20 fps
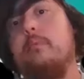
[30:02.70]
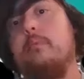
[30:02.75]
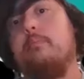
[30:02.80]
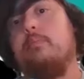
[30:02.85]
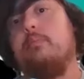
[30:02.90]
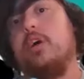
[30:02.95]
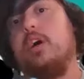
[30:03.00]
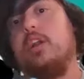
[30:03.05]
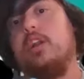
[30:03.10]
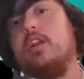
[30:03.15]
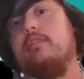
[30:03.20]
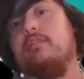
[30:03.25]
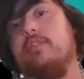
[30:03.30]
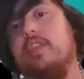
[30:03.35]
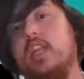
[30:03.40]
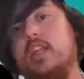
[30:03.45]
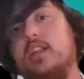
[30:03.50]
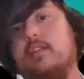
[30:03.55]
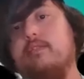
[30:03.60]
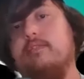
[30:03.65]
but if
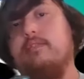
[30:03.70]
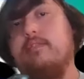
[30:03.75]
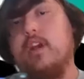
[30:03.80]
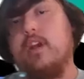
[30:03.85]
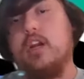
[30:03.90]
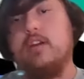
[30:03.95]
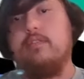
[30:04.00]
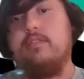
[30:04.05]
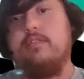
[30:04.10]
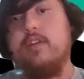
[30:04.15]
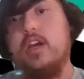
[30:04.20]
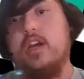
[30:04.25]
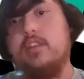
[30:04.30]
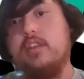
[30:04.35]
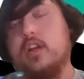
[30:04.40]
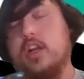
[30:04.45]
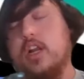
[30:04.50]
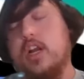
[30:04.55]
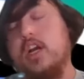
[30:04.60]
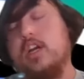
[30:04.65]
they didn't verify
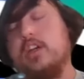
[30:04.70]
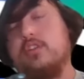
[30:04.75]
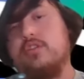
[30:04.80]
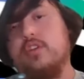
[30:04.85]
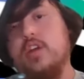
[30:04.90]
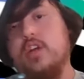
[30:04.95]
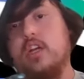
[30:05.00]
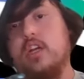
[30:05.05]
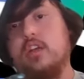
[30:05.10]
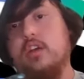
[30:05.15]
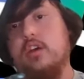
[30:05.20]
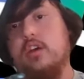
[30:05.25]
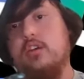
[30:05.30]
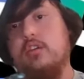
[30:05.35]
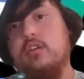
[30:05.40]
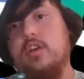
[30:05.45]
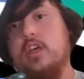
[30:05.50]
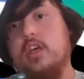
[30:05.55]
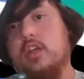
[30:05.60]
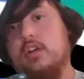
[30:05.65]
their contract
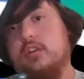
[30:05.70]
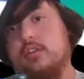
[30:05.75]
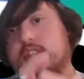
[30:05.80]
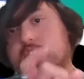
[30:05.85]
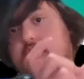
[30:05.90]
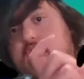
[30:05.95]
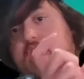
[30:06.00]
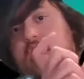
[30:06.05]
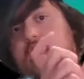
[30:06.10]
code, it'll say